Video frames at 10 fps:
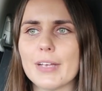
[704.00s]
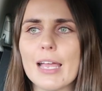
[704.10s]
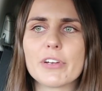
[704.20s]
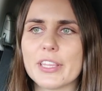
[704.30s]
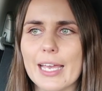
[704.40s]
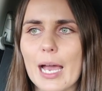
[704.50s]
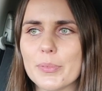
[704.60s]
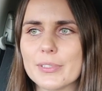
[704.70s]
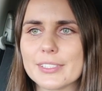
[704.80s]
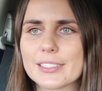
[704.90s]
Everything
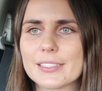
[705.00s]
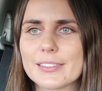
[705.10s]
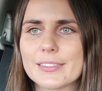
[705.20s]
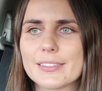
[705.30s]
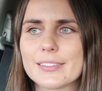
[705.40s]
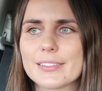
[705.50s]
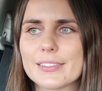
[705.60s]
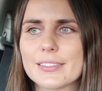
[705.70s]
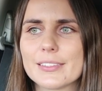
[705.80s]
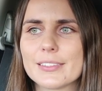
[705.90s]
happens.
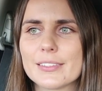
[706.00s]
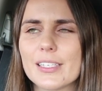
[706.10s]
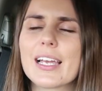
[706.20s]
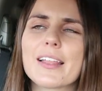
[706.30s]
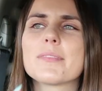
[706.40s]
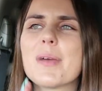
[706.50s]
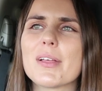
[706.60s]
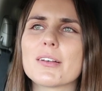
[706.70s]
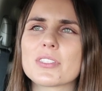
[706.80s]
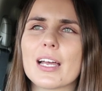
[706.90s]
Okay,
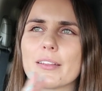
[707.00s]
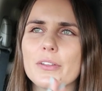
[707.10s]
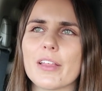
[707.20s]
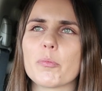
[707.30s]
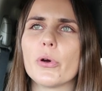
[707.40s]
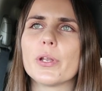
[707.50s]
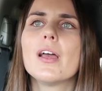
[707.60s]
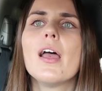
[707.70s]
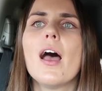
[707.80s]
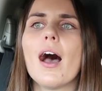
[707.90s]
maybe I'll start on the other point.
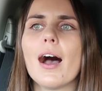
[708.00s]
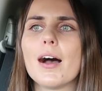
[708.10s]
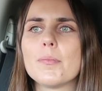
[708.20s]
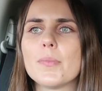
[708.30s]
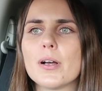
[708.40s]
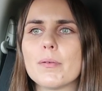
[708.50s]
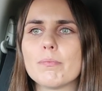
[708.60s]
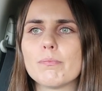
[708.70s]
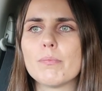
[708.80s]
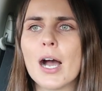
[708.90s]

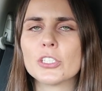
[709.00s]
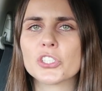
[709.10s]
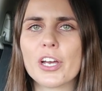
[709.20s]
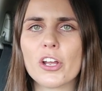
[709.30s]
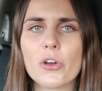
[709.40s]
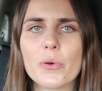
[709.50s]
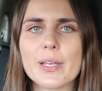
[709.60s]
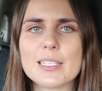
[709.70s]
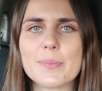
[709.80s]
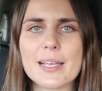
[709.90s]
Marshadow
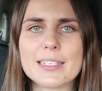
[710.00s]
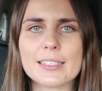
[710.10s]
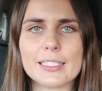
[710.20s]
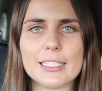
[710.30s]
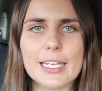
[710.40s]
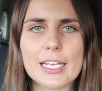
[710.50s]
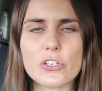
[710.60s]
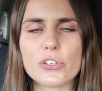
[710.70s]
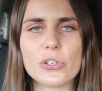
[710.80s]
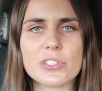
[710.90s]
is basically
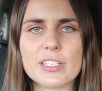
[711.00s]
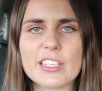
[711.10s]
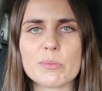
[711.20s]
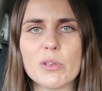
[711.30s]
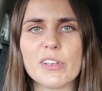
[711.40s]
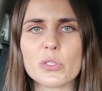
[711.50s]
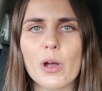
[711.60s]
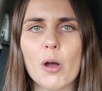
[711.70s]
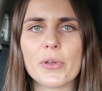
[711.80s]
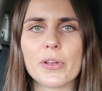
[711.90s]
introduced into this movie as
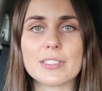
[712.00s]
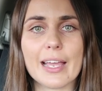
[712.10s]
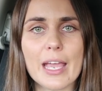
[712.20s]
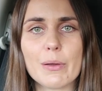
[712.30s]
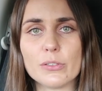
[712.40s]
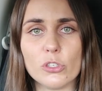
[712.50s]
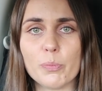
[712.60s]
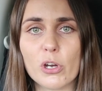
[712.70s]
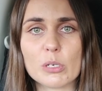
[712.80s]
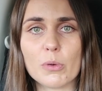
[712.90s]
well because, hey, new
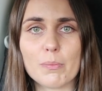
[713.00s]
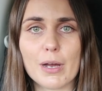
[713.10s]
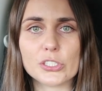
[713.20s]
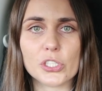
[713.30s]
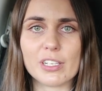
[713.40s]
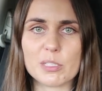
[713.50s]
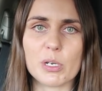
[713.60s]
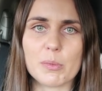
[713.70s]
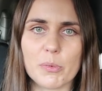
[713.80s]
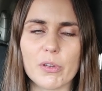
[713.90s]
Pokemon, Marshadow, let's
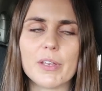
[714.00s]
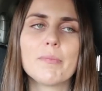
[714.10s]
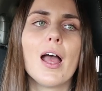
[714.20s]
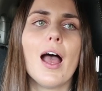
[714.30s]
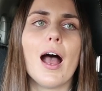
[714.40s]
put him in the movie.